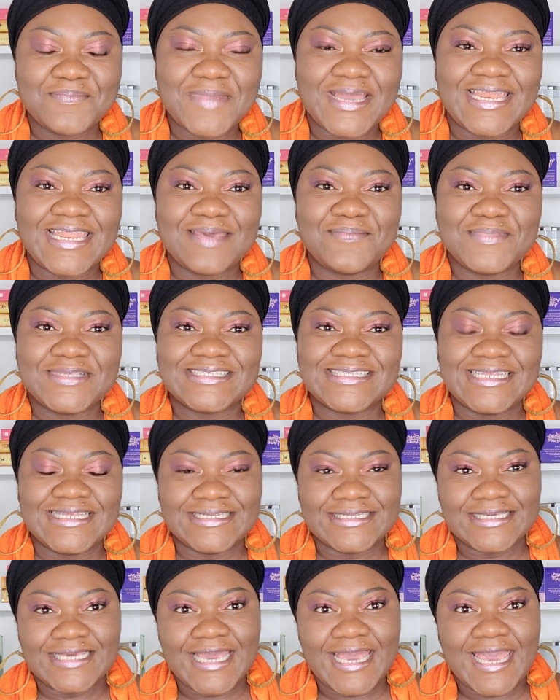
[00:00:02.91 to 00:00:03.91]
My name is
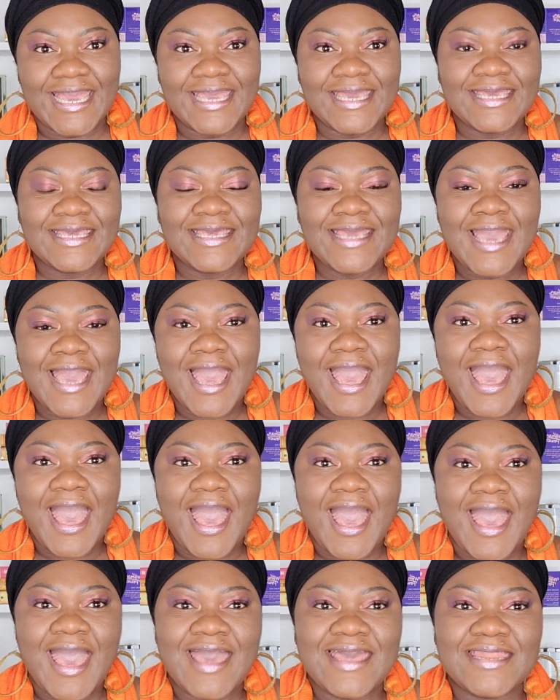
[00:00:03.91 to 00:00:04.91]
Linda Kay
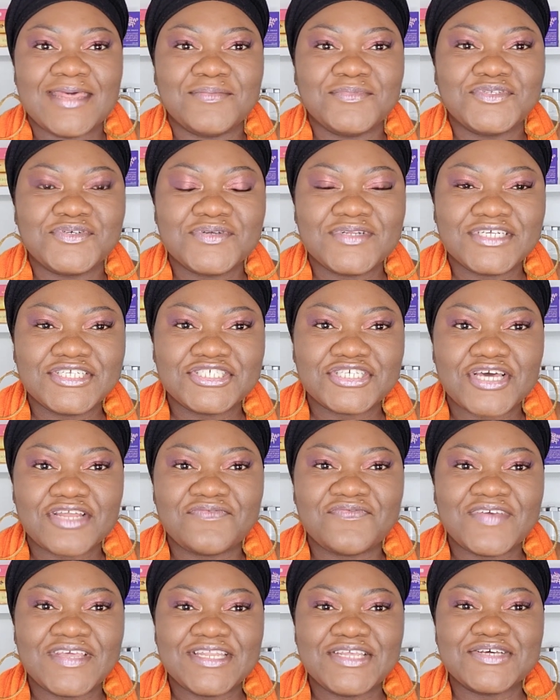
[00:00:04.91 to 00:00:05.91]
and I'm doing a short
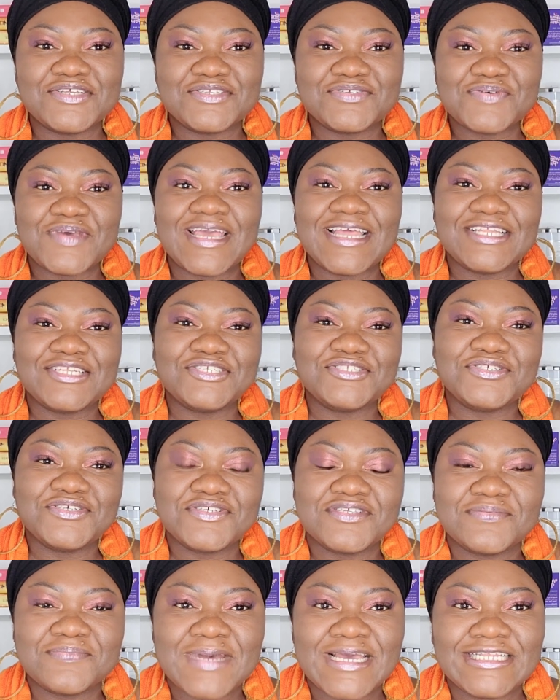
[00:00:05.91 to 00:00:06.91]
video to
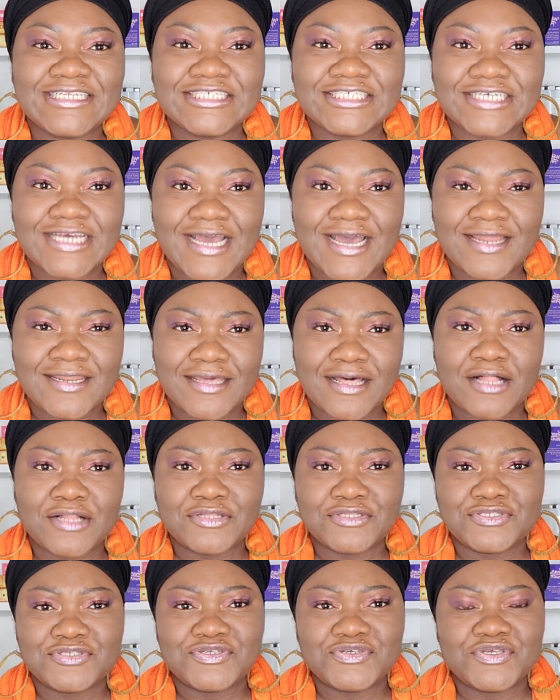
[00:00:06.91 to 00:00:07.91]
introduce my
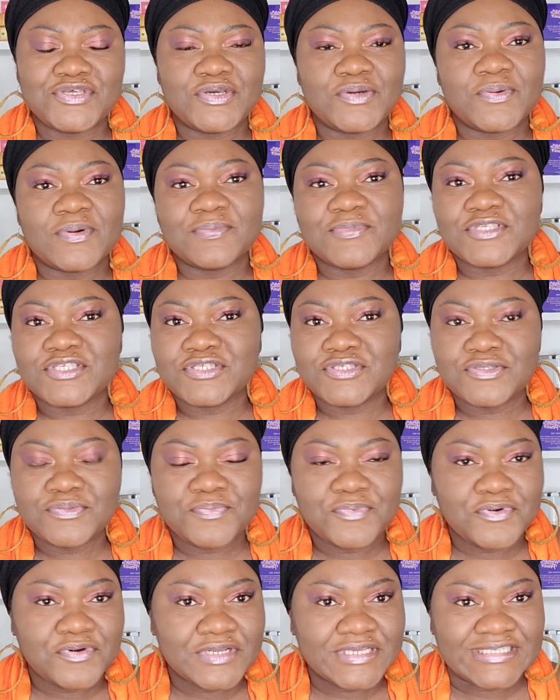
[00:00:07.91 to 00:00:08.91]
channel to you. I'm
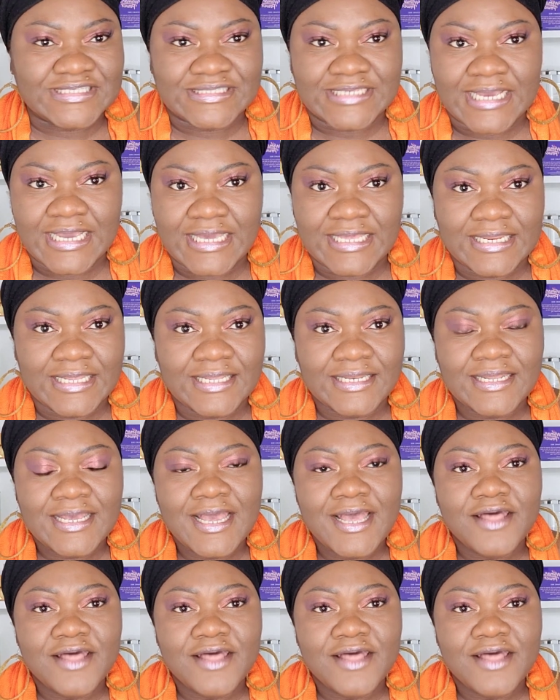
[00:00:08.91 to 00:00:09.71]
super excited.